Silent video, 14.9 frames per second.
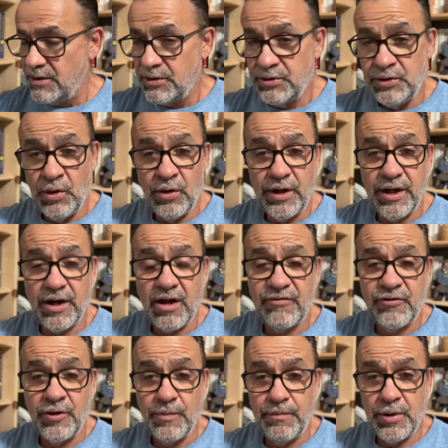don't get off
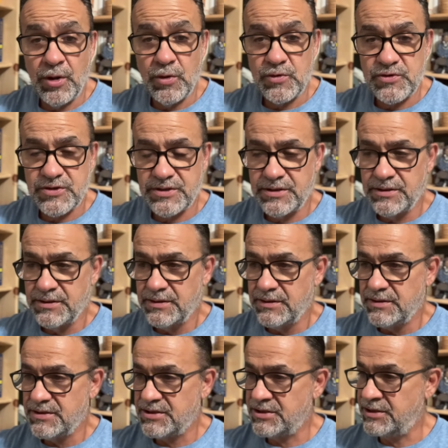your post.
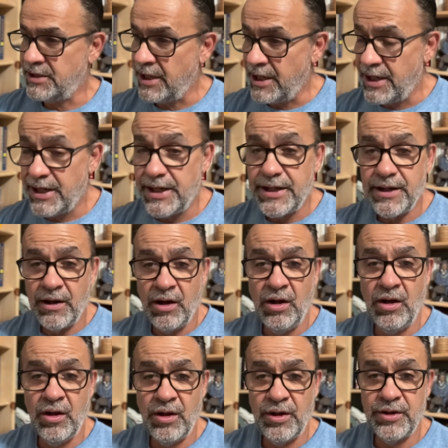Stay
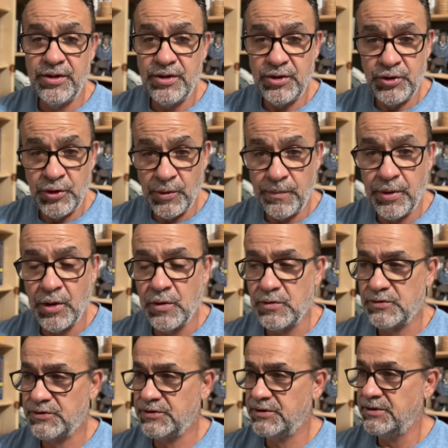on your
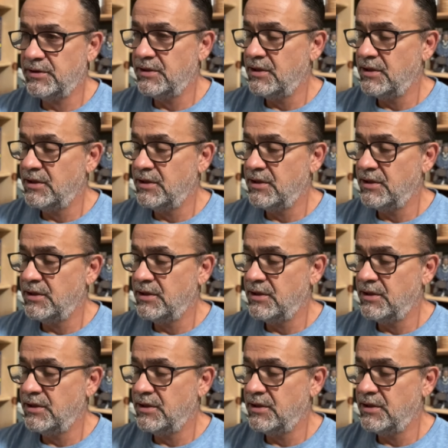post.